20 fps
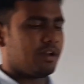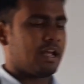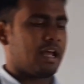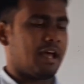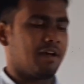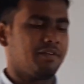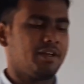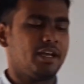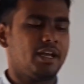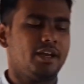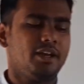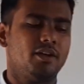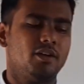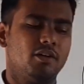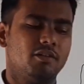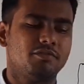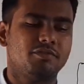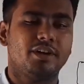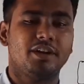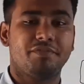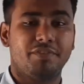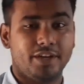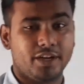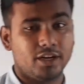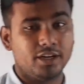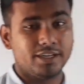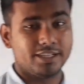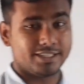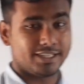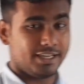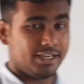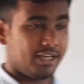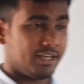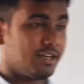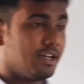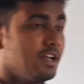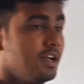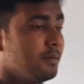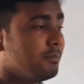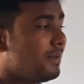having any of difficulties in
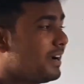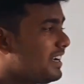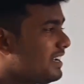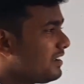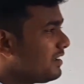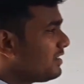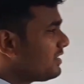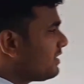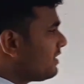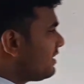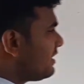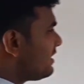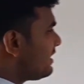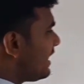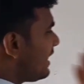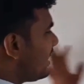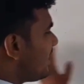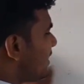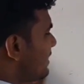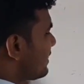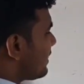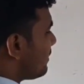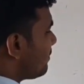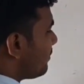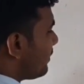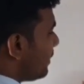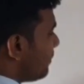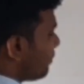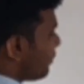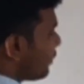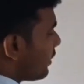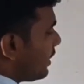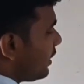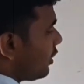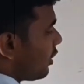it. But there are some important